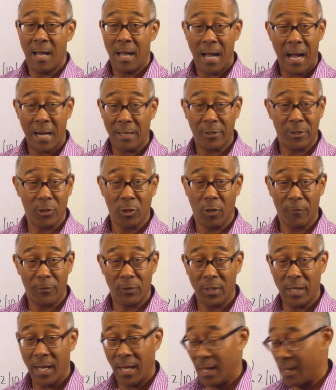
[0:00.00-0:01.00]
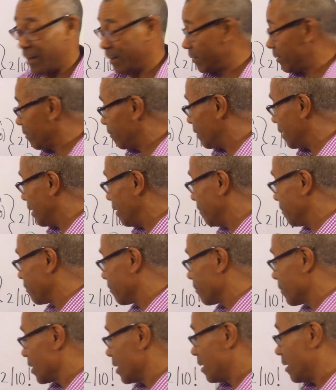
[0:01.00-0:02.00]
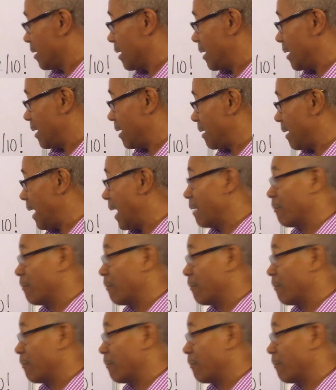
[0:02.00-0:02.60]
How do you know if you can? Well, uh,